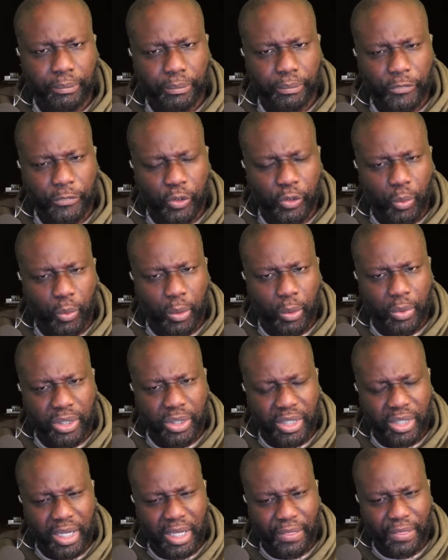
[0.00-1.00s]
what was it?
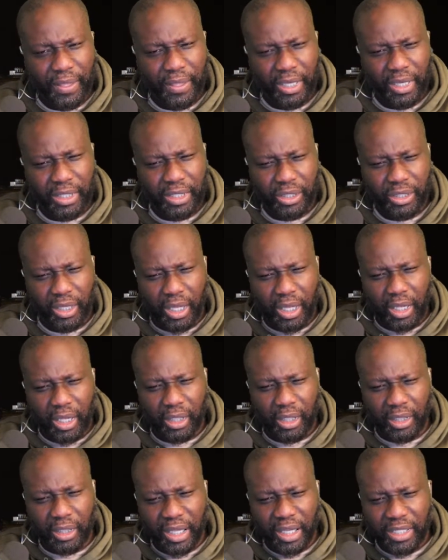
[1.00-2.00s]
I think it's
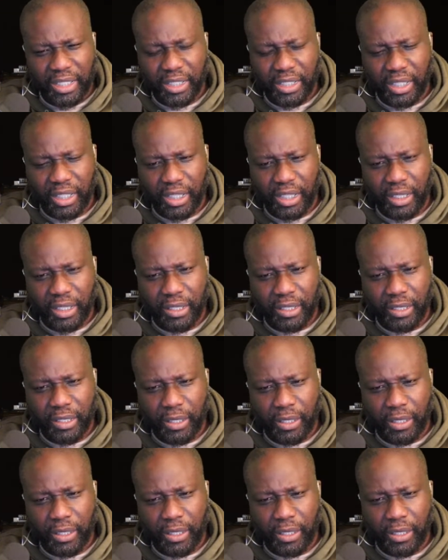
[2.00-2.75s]
less than